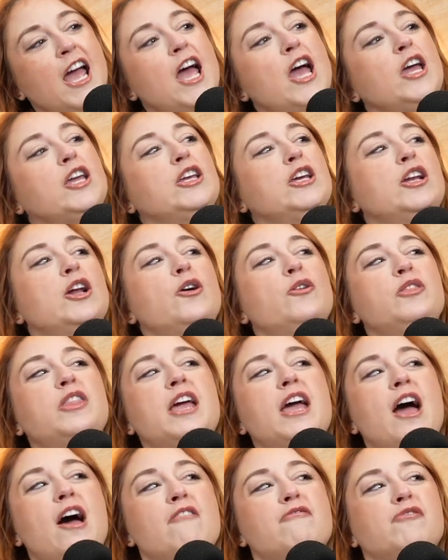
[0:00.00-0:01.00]
You know, they
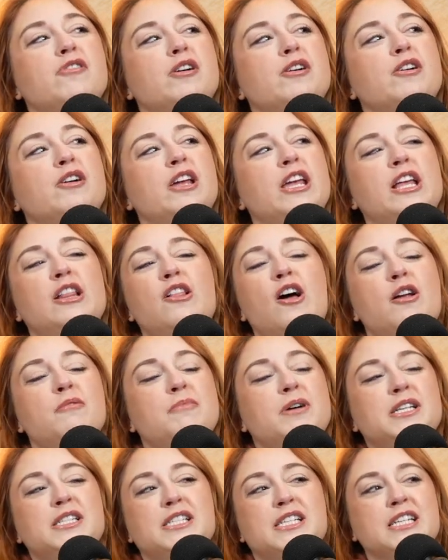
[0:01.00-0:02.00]
have... Elon
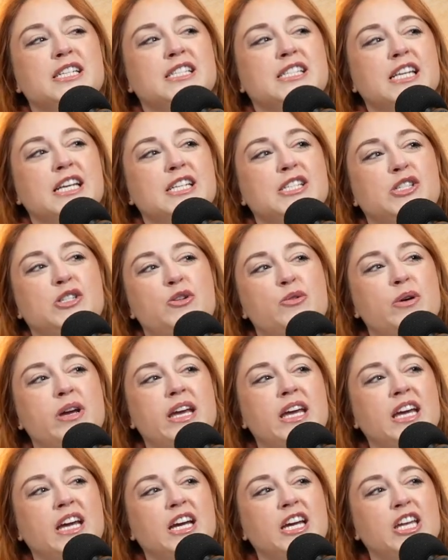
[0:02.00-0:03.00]
Musk is
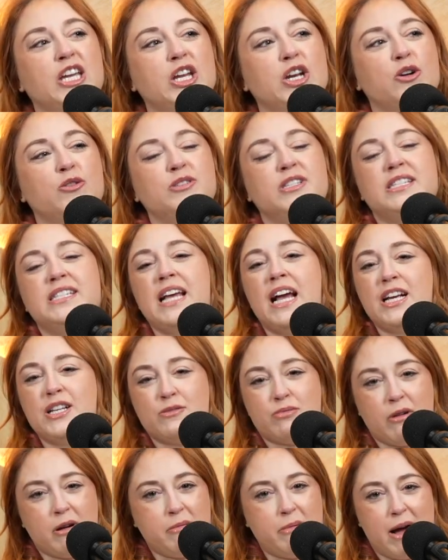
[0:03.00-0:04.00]
doing, you know, sex
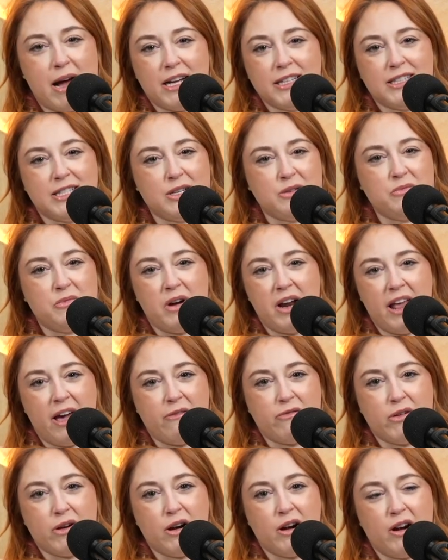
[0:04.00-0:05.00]
robots and
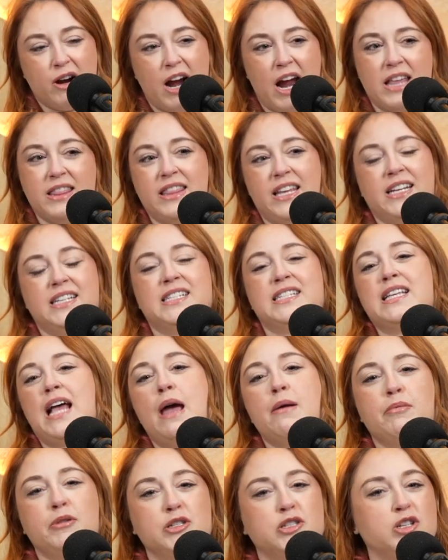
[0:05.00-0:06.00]
whatever, and like
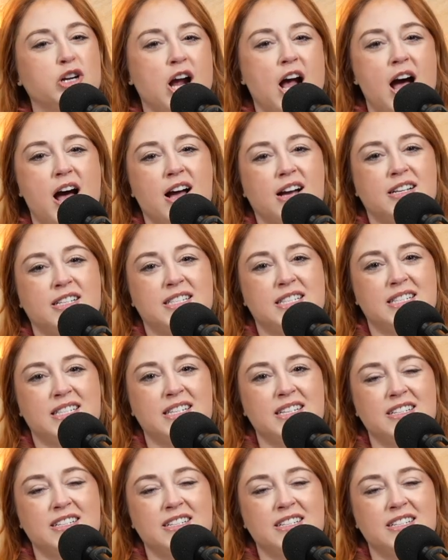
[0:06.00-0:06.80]
cyber trucks.